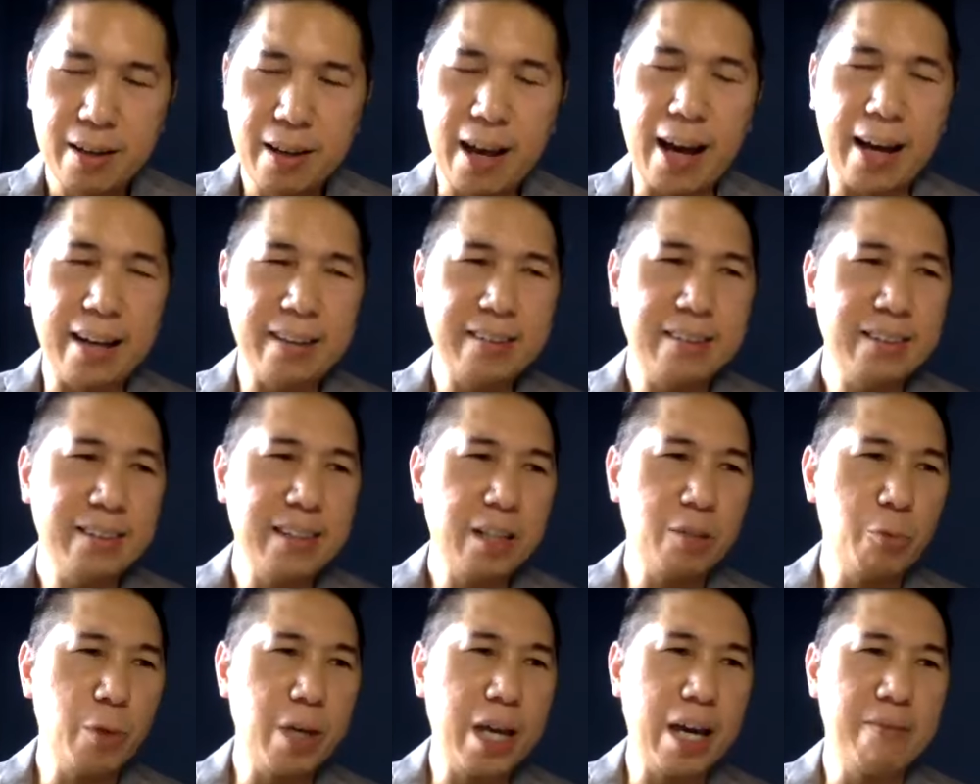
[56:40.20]
I
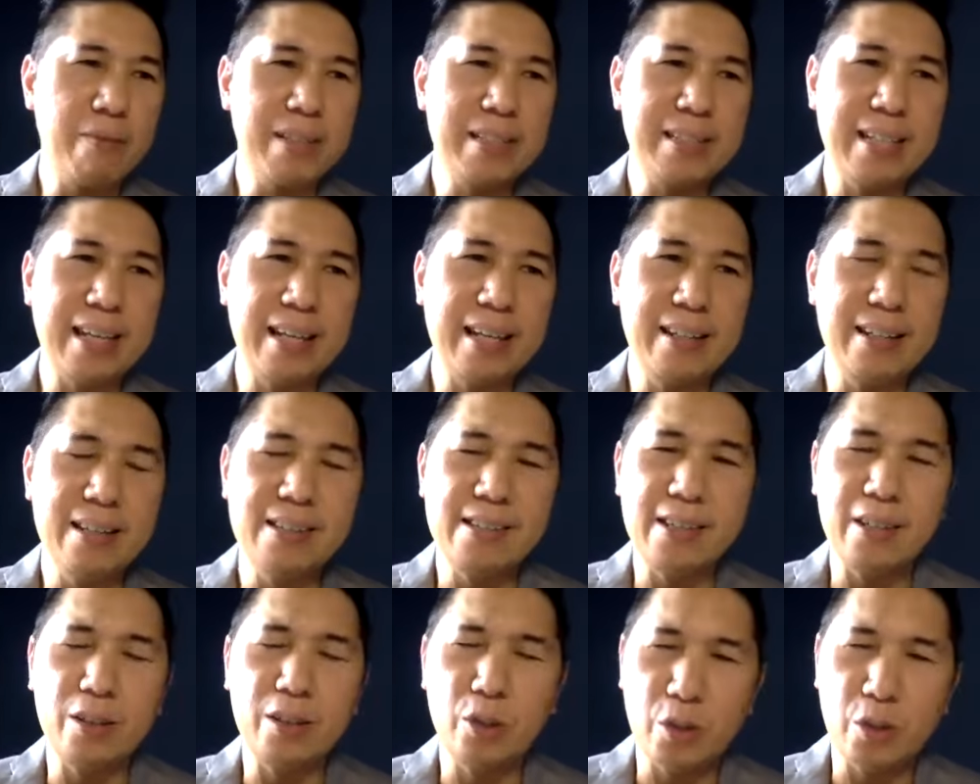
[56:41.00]
think we have a
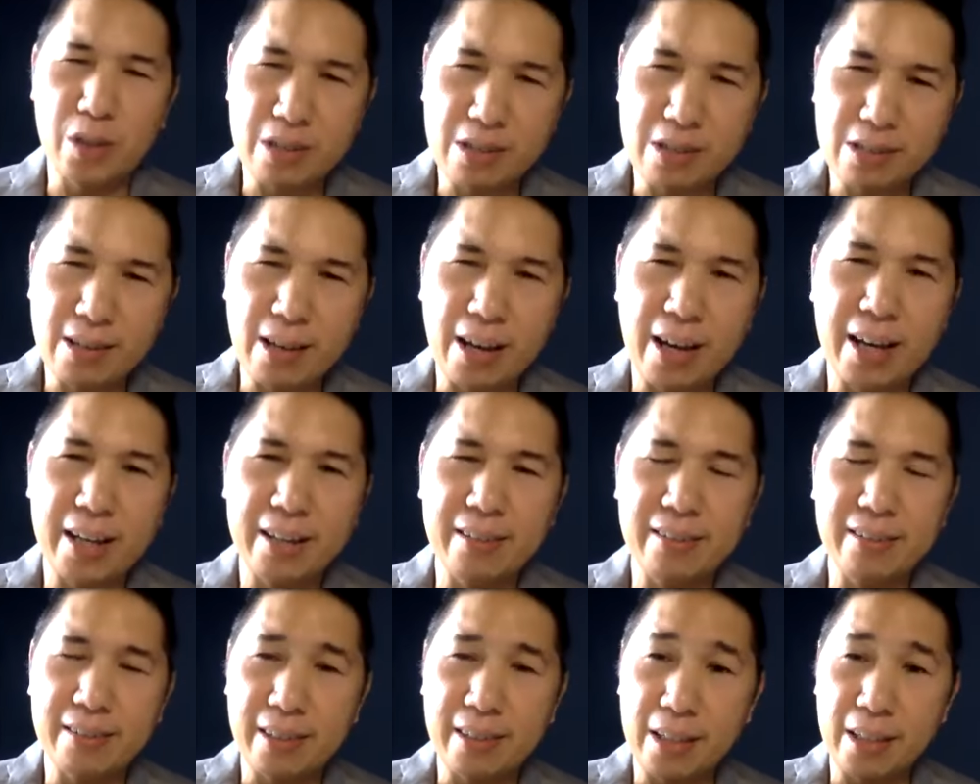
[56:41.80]
tendency to
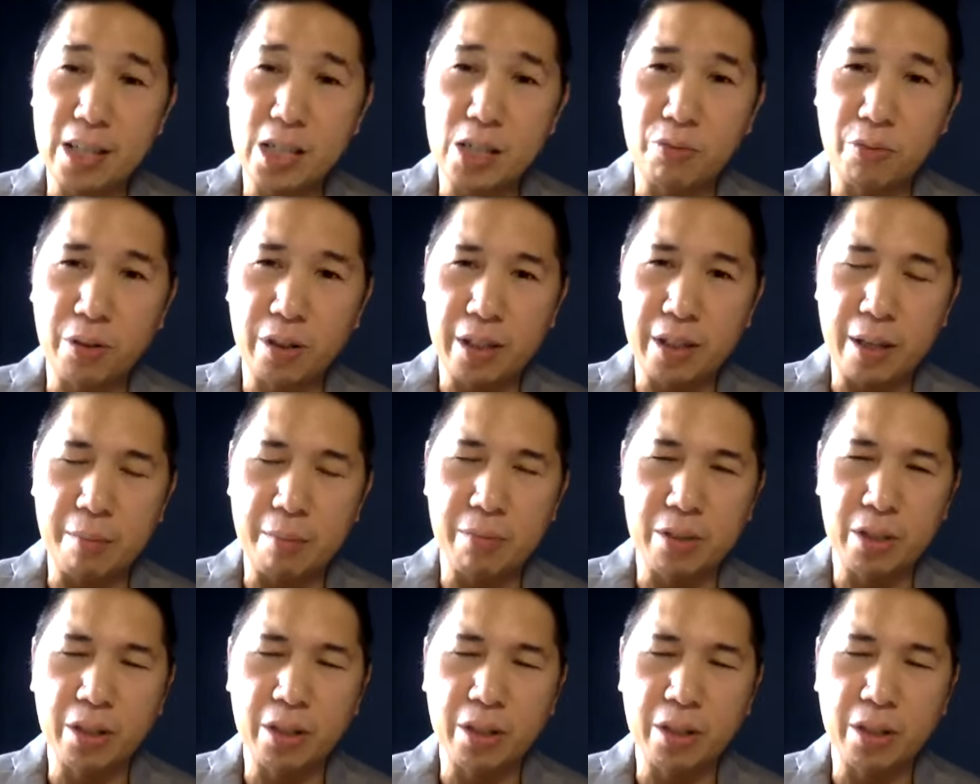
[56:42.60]
decide things for them.